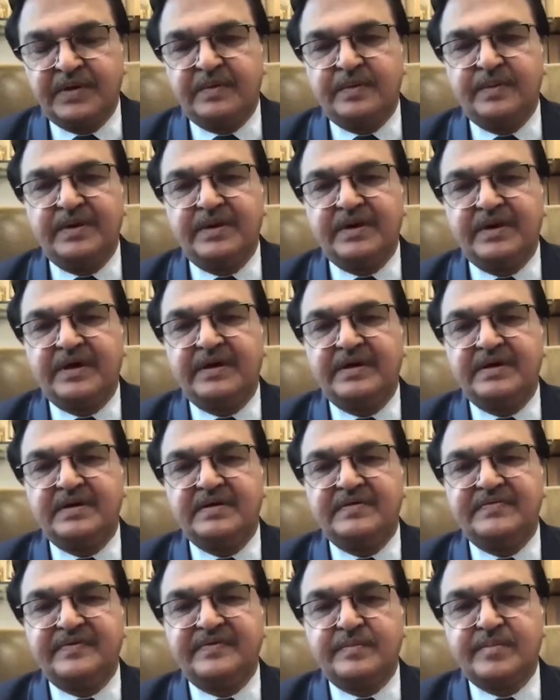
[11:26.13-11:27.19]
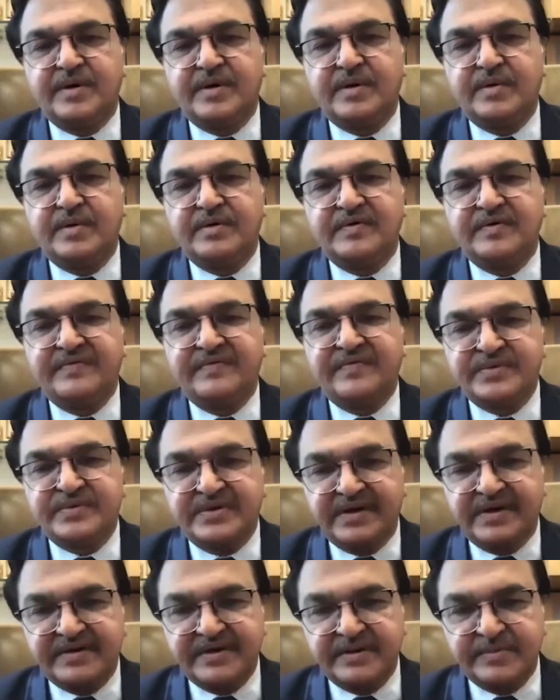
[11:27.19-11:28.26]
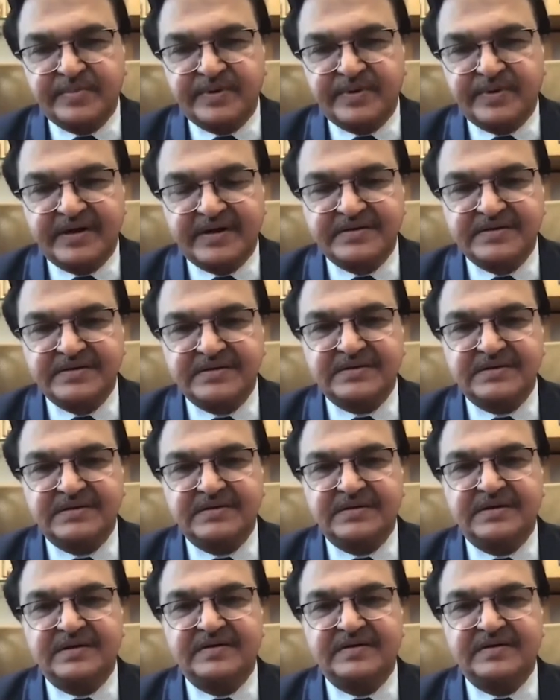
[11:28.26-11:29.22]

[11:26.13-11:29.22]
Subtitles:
we had enough amount of obstetric practice.